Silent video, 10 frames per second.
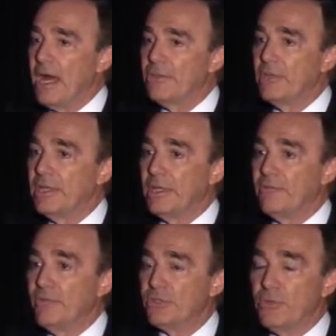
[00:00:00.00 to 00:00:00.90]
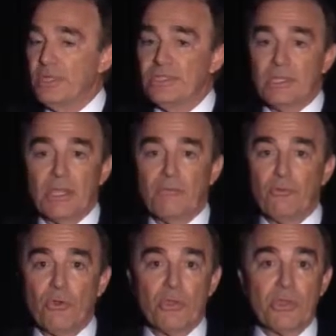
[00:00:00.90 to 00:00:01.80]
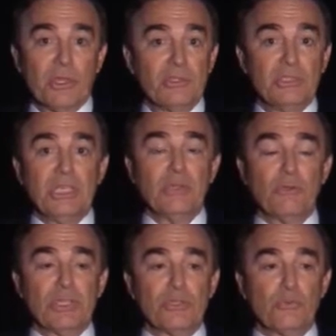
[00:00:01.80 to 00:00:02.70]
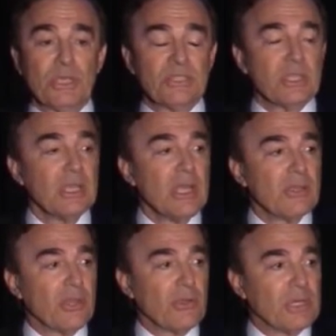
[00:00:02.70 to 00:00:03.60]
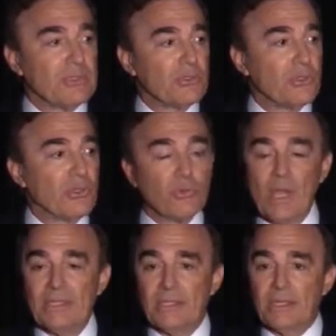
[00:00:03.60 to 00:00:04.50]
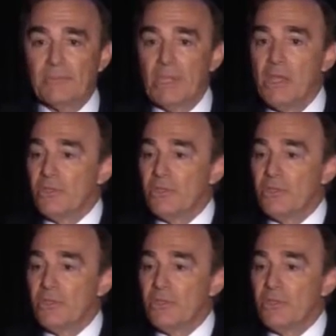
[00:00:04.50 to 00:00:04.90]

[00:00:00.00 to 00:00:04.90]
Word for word: on the vitreous, and therefore the decreased risk there is to the retina.